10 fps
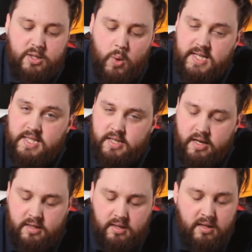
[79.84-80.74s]
It's quite
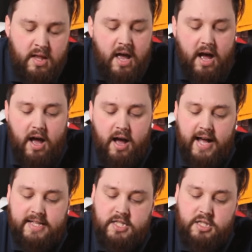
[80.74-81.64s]
subtle
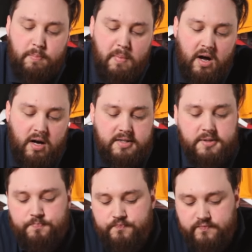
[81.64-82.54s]
and
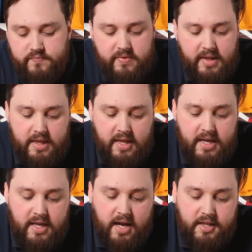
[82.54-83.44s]
smart.
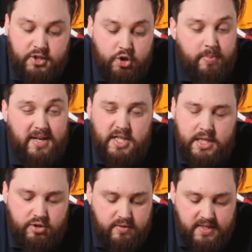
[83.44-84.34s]
The two-button
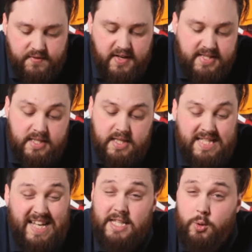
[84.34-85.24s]
user interface, as I
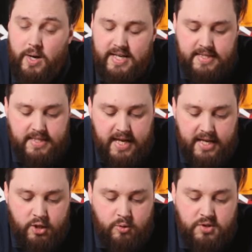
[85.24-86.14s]
said, is quite easy to
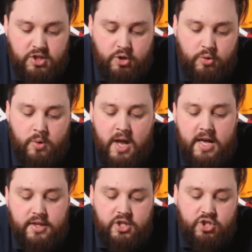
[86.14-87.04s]
get used to.
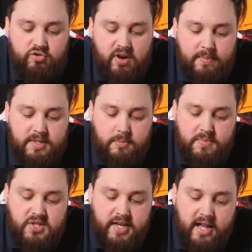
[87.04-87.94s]
The straps
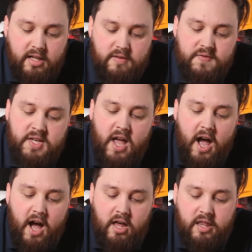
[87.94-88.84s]
themselves,
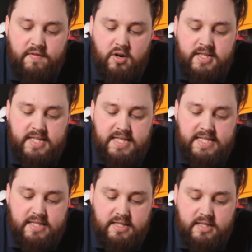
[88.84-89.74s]
they've got a
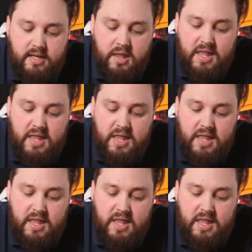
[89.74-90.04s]
decent sort of